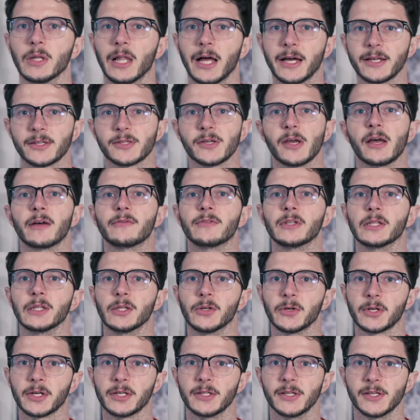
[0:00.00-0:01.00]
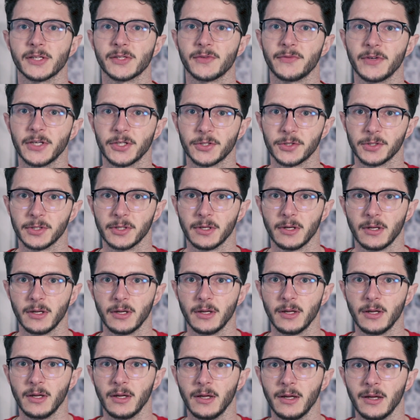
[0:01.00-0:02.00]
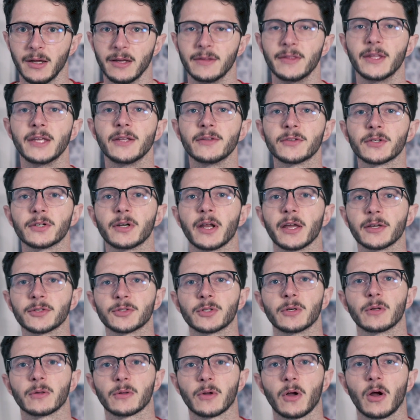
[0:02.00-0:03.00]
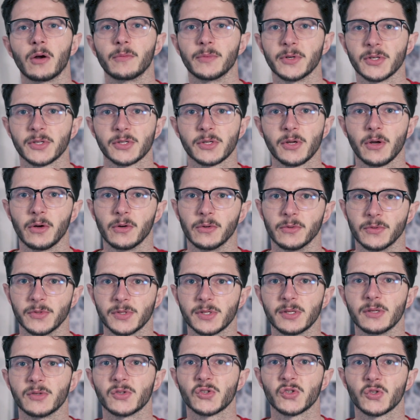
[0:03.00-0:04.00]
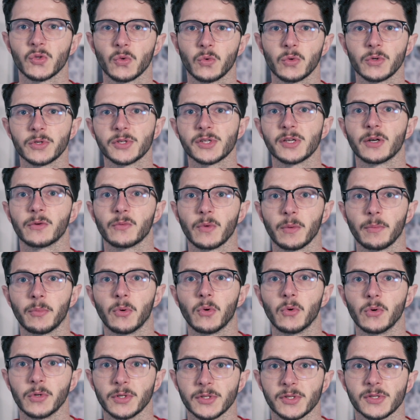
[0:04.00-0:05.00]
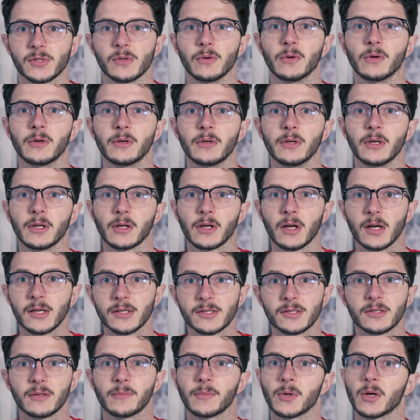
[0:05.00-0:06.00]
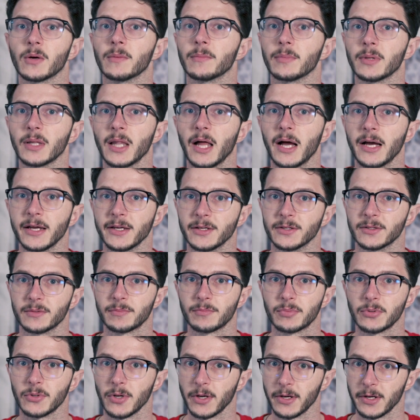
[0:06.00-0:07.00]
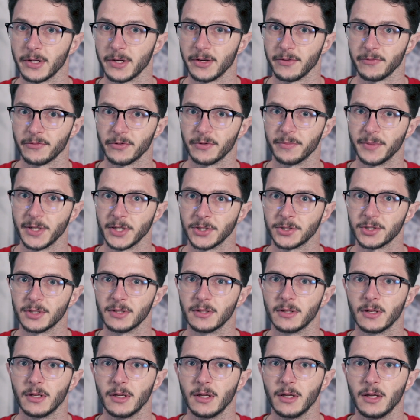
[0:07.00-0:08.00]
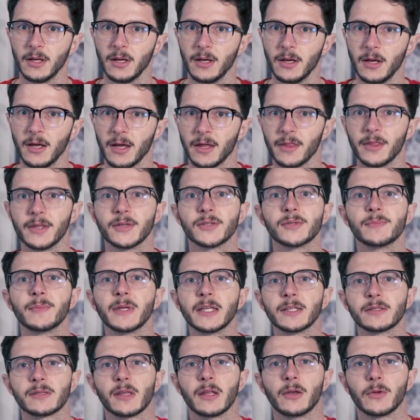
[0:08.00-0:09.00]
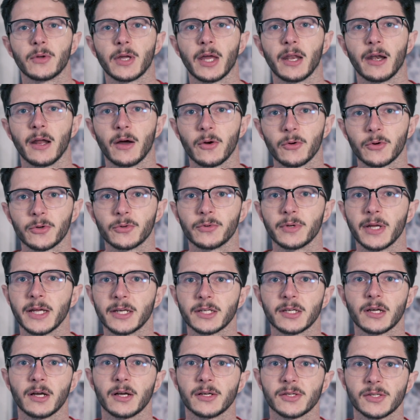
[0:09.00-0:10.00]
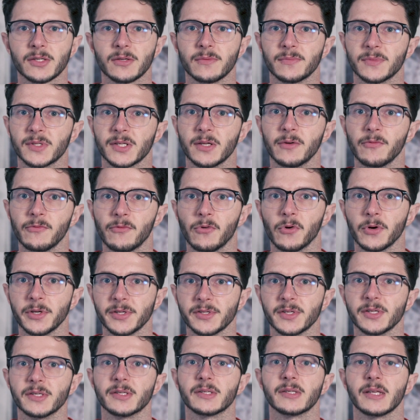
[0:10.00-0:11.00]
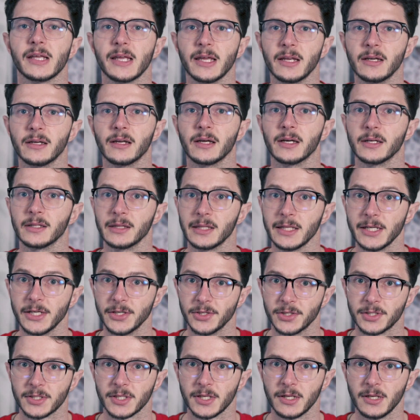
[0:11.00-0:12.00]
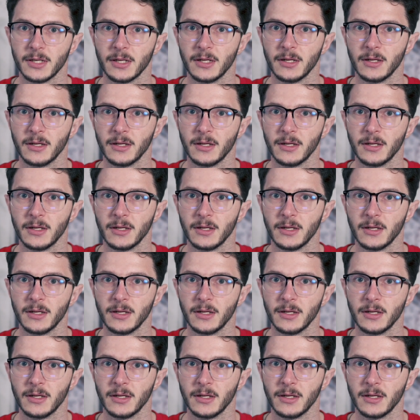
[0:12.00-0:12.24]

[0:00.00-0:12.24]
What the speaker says: like to have a look at this feature. The International Commerce Codes stores and reports on custom-compliant product information. This means that you can now create customs invoices in Unleashed.